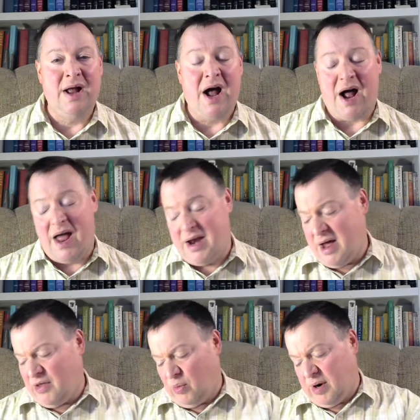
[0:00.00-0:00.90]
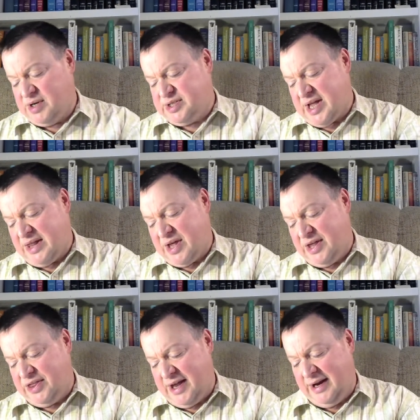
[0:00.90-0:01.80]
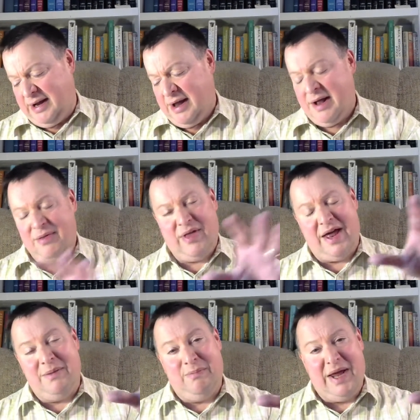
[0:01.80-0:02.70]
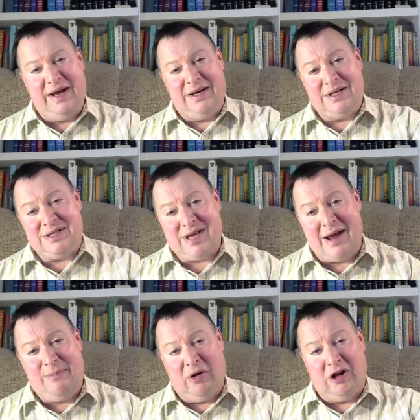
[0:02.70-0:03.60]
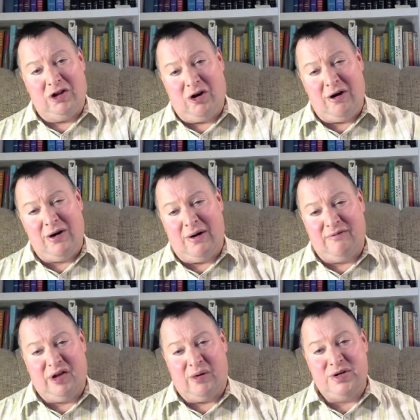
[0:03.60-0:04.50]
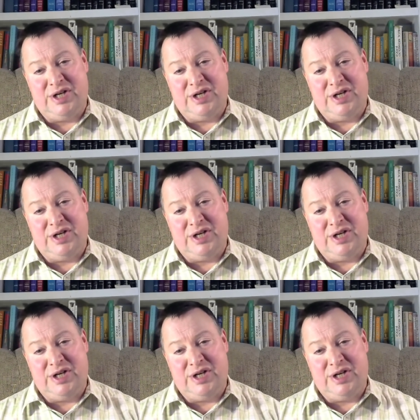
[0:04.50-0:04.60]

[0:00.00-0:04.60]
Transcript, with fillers: Uh, in other words, that they think that being a disciple, a learner of the Lord